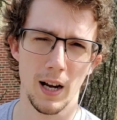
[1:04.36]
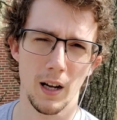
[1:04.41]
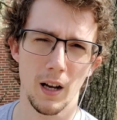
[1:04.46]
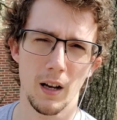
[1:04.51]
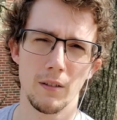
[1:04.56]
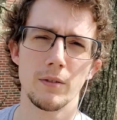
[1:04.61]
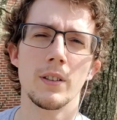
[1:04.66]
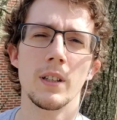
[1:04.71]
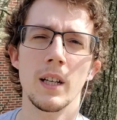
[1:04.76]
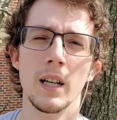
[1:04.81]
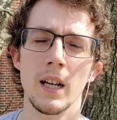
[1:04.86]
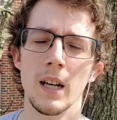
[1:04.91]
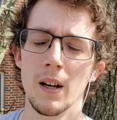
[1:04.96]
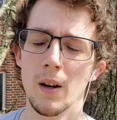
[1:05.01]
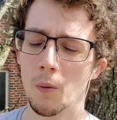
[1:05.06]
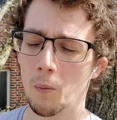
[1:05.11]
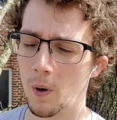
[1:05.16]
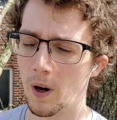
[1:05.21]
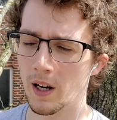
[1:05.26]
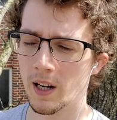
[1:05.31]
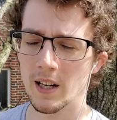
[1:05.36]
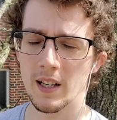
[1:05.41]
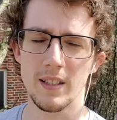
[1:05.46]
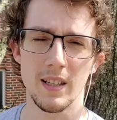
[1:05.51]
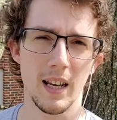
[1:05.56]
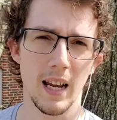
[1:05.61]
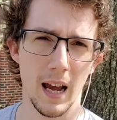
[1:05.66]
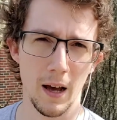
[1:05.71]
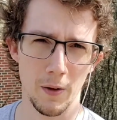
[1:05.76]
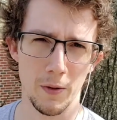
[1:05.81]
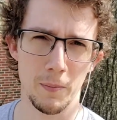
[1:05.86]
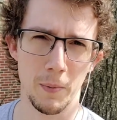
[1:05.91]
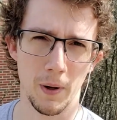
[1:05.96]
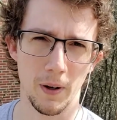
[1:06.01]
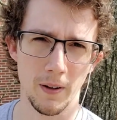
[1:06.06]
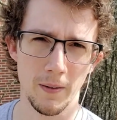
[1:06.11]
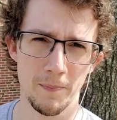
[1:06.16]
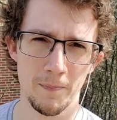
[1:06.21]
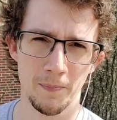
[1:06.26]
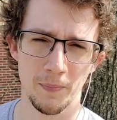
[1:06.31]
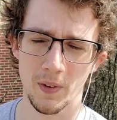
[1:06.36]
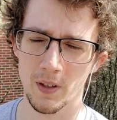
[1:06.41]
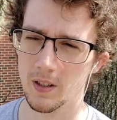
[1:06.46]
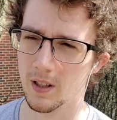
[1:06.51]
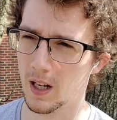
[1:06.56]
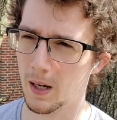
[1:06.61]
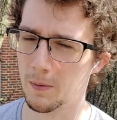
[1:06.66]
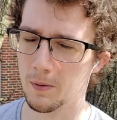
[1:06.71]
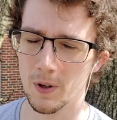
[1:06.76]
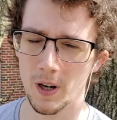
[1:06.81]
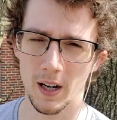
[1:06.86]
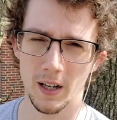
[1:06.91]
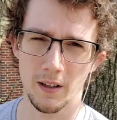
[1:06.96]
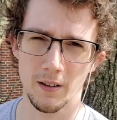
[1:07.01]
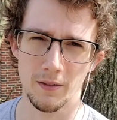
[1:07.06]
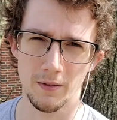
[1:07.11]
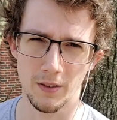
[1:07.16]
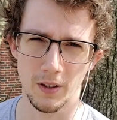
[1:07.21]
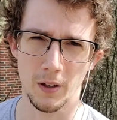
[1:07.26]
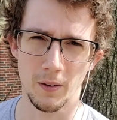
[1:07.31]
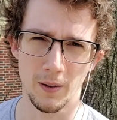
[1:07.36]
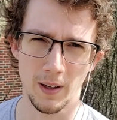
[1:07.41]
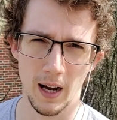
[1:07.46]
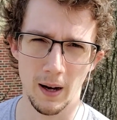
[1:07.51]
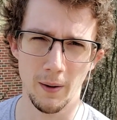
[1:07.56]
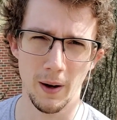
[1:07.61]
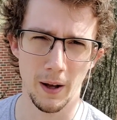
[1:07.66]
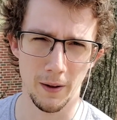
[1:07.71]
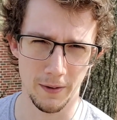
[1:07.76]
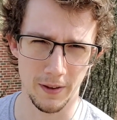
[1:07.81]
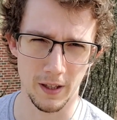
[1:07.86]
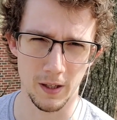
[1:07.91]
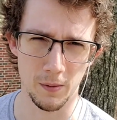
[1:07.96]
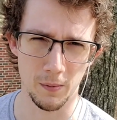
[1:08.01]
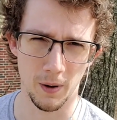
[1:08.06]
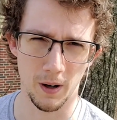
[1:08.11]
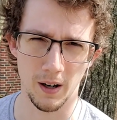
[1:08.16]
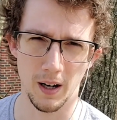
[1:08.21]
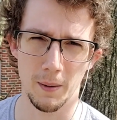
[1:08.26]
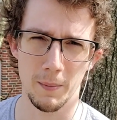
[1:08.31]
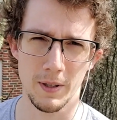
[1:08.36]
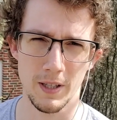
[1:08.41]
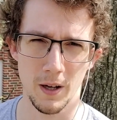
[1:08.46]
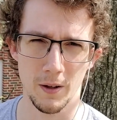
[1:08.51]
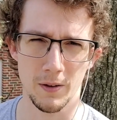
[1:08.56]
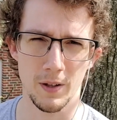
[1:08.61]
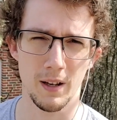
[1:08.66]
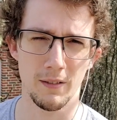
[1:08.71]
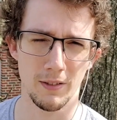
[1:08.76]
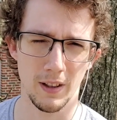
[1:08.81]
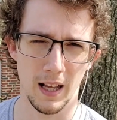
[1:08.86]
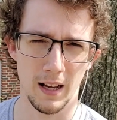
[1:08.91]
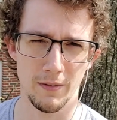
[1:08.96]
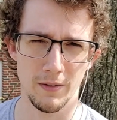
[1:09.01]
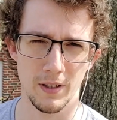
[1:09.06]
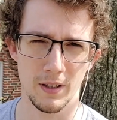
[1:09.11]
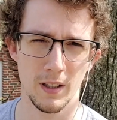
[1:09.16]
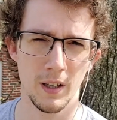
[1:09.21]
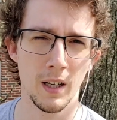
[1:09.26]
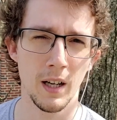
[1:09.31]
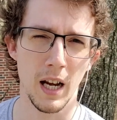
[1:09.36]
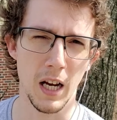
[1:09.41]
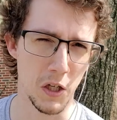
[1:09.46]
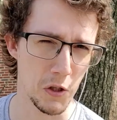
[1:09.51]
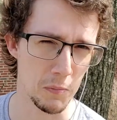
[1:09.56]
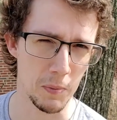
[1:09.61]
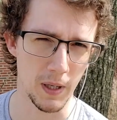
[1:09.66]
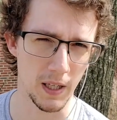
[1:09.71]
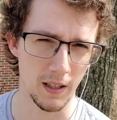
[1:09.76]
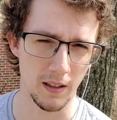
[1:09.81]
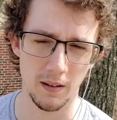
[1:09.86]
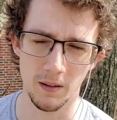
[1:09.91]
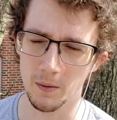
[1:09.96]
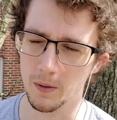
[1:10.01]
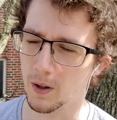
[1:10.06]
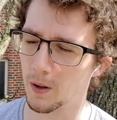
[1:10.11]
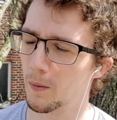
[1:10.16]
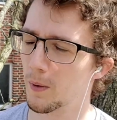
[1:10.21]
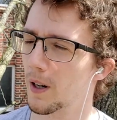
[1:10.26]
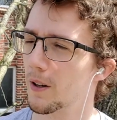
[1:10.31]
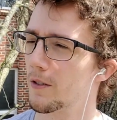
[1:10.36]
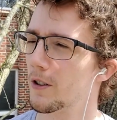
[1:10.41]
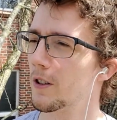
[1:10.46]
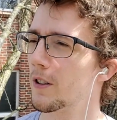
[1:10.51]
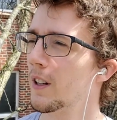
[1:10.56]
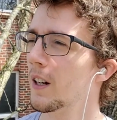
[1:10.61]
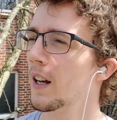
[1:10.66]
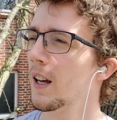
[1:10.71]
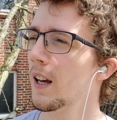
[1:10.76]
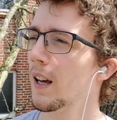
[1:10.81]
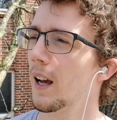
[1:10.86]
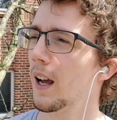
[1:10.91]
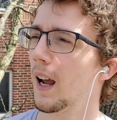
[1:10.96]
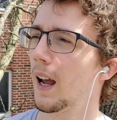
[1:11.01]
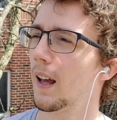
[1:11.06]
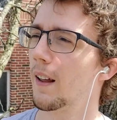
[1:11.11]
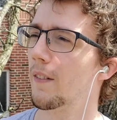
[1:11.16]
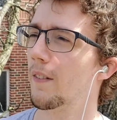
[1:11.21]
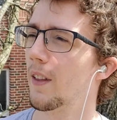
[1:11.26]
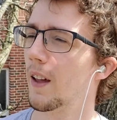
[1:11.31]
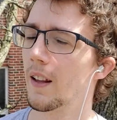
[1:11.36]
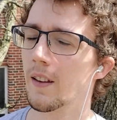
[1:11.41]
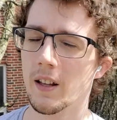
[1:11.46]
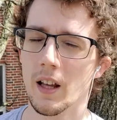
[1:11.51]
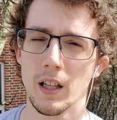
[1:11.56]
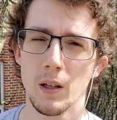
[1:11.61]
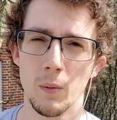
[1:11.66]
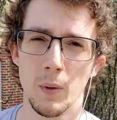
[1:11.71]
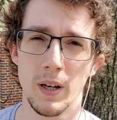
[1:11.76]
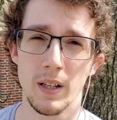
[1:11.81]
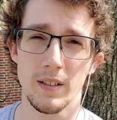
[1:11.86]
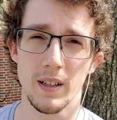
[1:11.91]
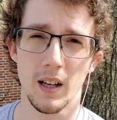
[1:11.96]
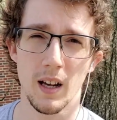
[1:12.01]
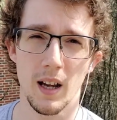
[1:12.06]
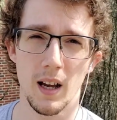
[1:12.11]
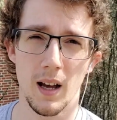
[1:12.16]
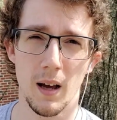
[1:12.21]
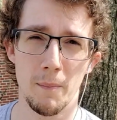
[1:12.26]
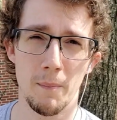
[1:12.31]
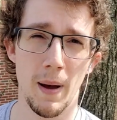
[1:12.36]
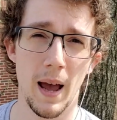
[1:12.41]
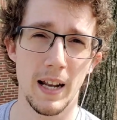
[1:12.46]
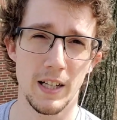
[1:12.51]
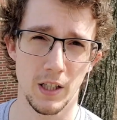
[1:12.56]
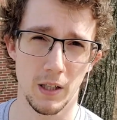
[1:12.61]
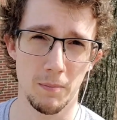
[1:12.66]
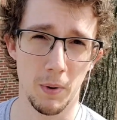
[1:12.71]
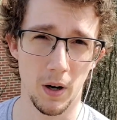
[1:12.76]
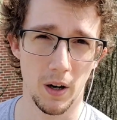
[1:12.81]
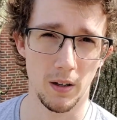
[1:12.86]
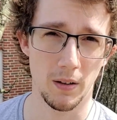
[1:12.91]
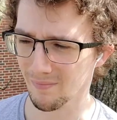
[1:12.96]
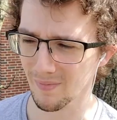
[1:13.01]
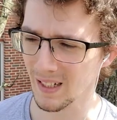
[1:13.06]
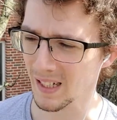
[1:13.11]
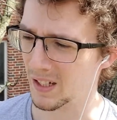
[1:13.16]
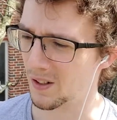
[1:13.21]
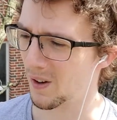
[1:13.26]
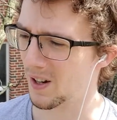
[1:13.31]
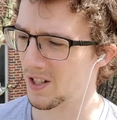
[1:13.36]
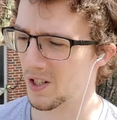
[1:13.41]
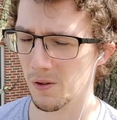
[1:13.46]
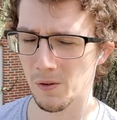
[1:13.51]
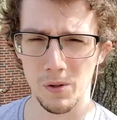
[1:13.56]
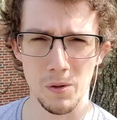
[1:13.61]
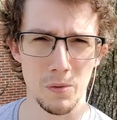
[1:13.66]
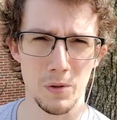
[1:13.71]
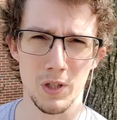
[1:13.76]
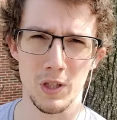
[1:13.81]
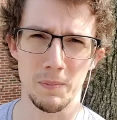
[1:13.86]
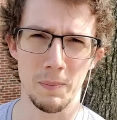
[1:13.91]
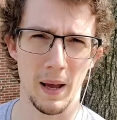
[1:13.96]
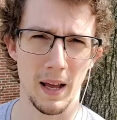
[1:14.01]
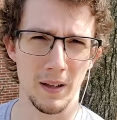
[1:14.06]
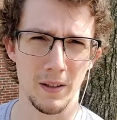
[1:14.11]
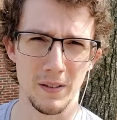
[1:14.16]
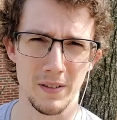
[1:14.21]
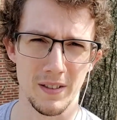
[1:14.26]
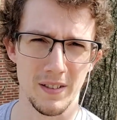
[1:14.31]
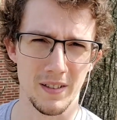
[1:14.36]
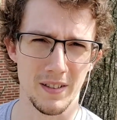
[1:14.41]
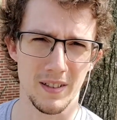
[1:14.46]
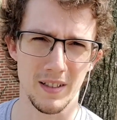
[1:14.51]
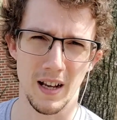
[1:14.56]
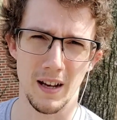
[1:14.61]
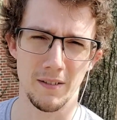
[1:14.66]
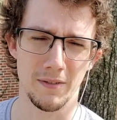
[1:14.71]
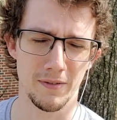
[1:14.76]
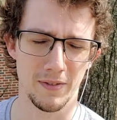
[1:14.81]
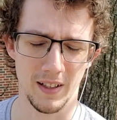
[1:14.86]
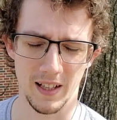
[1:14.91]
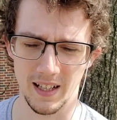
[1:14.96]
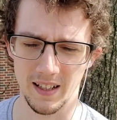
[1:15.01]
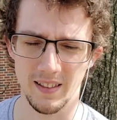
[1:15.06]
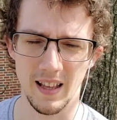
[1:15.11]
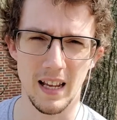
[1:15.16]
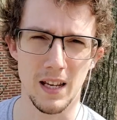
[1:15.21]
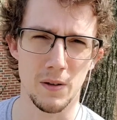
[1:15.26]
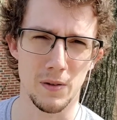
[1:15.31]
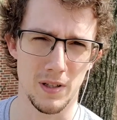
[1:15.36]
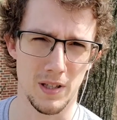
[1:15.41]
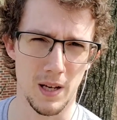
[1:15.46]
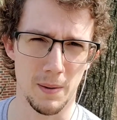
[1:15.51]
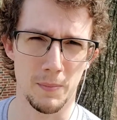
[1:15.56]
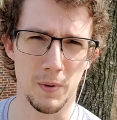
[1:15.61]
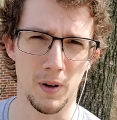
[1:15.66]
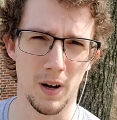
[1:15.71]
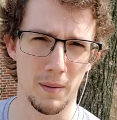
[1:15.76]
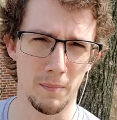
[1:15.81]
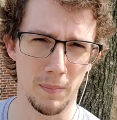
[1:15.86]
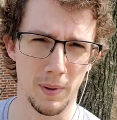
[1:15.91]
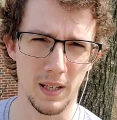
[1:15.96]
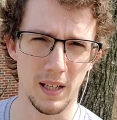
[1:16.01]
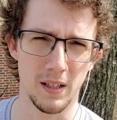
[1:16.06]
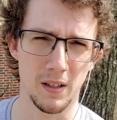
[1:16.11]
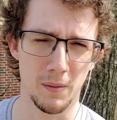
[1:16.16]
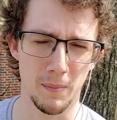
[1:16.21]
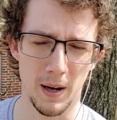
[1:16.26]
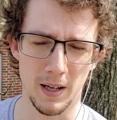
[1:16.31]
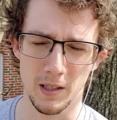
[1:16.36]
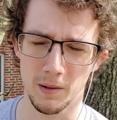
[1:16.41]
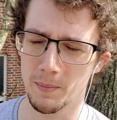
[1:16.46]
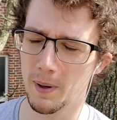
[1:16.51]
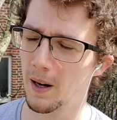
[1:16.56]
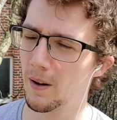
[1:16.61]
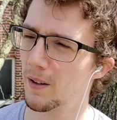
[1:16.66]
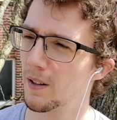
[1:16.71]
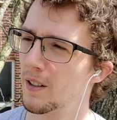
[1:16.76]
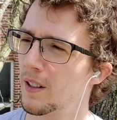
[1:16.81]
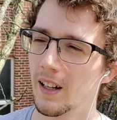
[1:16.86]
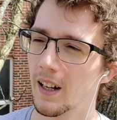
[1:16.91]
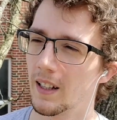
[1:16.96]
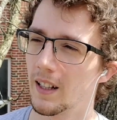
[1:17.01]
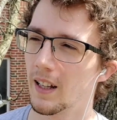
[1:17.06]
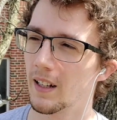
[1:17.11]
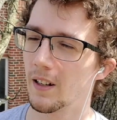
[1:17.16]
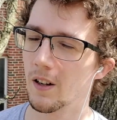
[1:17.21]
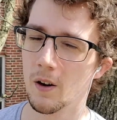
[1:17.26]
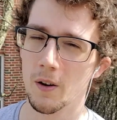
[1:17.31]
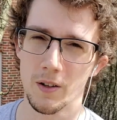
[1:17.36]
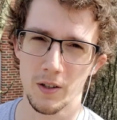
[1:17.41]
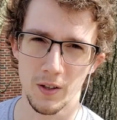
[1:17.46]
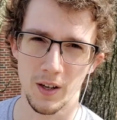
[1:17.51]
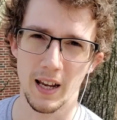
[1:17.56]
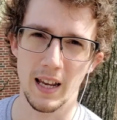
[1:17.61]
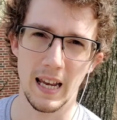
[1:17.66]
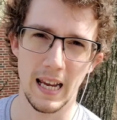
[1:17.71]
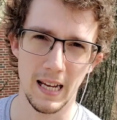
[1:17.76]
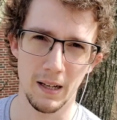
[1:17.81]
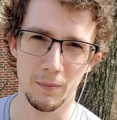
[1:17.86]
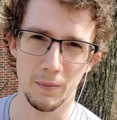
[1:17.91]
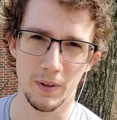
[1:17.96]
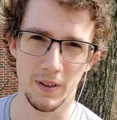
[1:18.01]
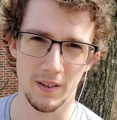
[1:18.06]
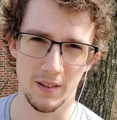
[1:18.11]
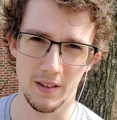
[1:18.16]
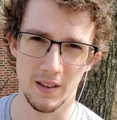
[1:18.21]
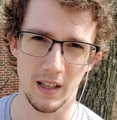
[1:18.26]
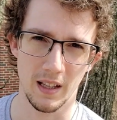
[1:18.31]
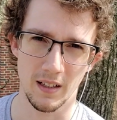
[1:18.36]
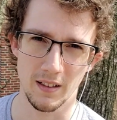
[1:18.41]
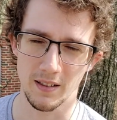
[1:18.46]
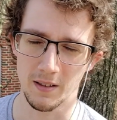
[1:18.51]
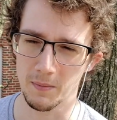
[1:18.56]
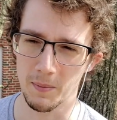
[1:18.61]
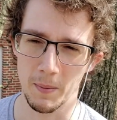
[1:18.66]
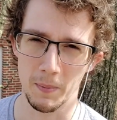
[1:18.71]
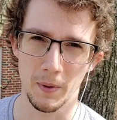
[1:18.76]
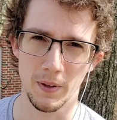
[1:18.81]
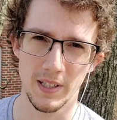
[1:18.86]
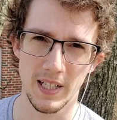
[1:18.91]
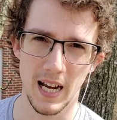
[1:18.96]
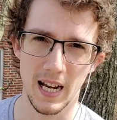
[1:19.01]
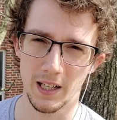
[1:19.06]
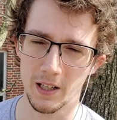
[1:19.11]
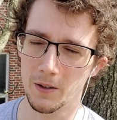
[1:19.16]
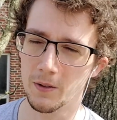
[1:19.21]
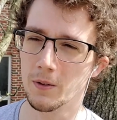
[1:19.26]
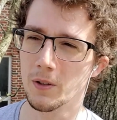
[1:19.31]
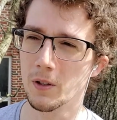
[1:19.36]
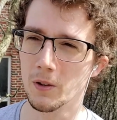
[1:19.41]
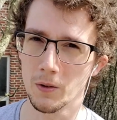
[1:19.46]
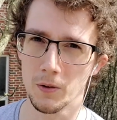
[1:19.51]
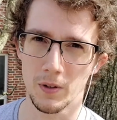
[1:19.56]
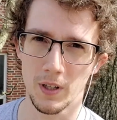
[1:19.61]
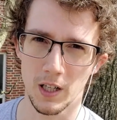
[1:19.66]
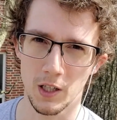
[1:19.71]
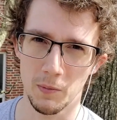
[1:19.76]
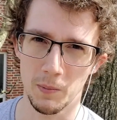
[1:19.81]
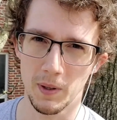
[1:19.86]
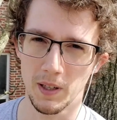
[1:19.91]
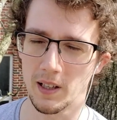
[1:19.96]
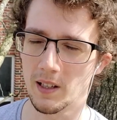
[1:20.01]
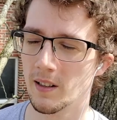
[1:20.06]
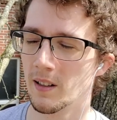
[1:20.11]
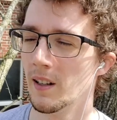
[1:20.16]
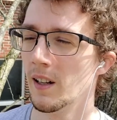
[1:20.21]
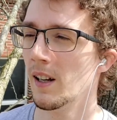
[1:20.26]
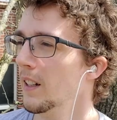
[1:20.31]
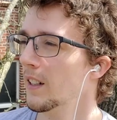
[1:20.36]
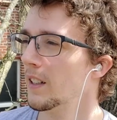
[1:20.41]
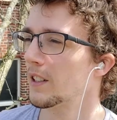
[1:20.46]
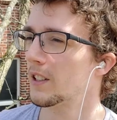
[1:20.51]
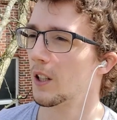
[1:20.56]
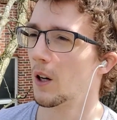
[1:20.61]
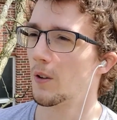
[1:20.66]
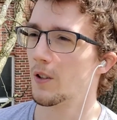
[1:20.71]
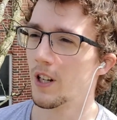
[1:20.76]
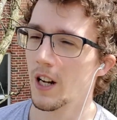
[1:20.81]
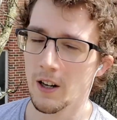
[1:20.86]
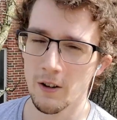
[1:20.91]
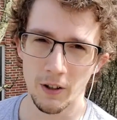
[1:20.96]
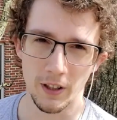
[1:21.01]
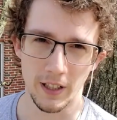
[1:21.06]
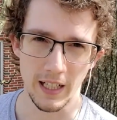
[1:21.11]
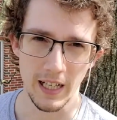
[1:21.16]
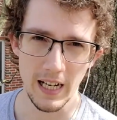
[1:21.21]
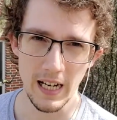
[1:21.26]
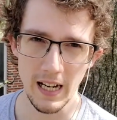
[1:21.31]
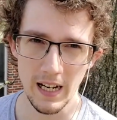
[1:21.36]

of. One is a health bar to keep track of how healthy you are, how much health you have left, HP, whatever. And then the other one is like a magic bar. As you use spells and stuff, like that uses up your MP, your magic power. And then as you get hit with things, as people attack you, you lose HP. So generally,